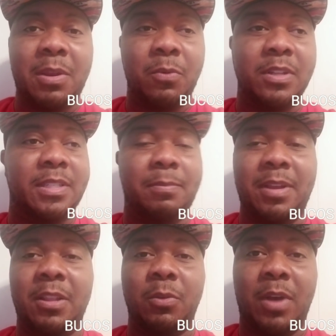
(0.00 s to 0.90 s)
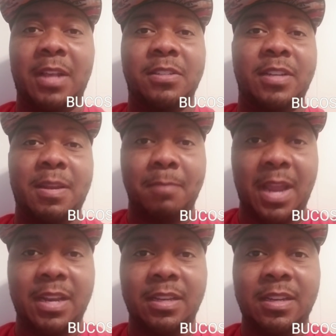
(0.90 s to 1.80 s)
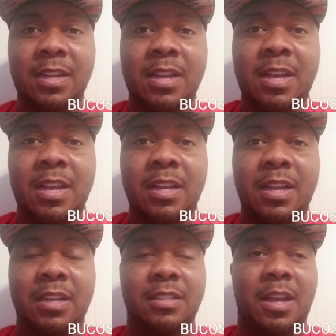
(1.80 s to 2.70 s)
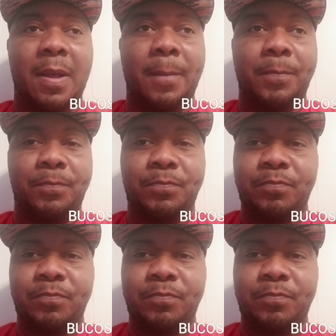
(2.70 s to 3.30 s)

He wants to be on the roster, and he made it because um,